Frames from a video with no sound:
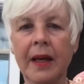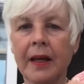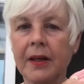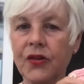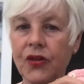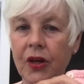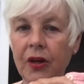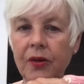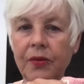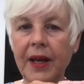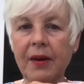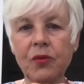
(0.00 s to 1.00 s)
So
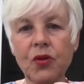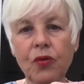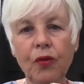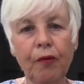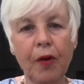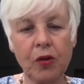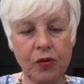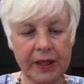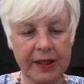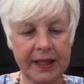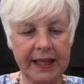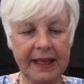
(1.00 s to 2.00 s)
that was all folded
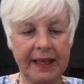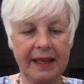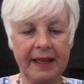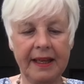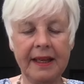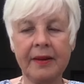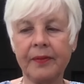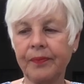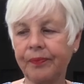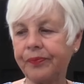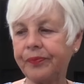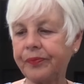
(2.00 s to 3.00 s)
neatly,
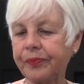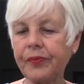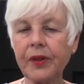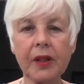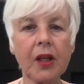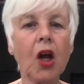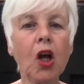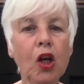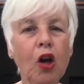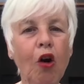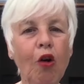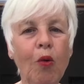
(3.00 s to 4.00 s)

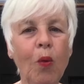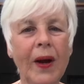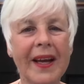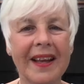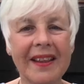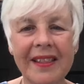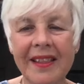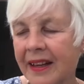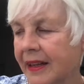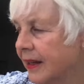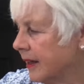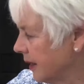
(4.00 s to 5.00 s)
along with,
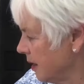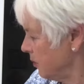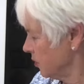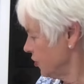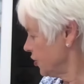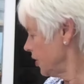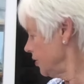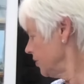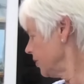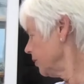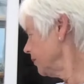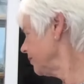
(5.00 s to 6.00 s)
come on, show
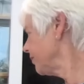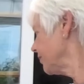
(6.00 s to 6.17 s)
them,